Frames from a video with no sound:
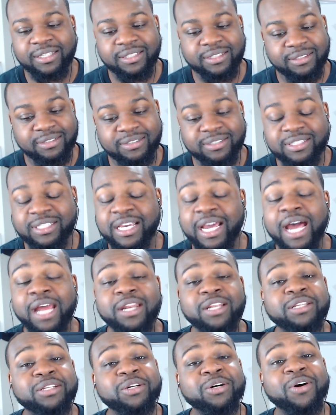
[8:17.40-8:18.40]
it's gotten
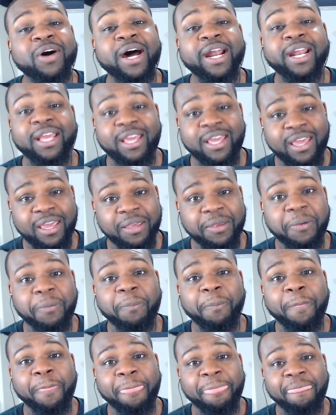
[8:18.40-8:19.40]
a little out of hand,
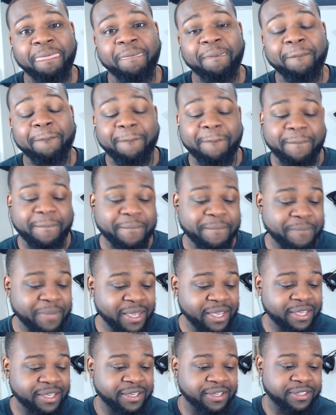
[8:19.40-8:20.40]

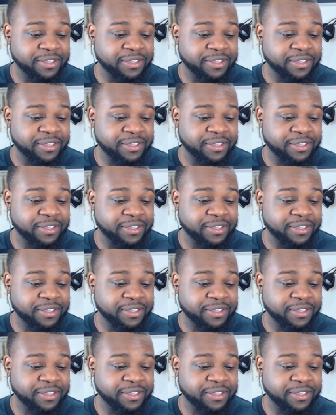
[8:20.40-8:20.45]
man.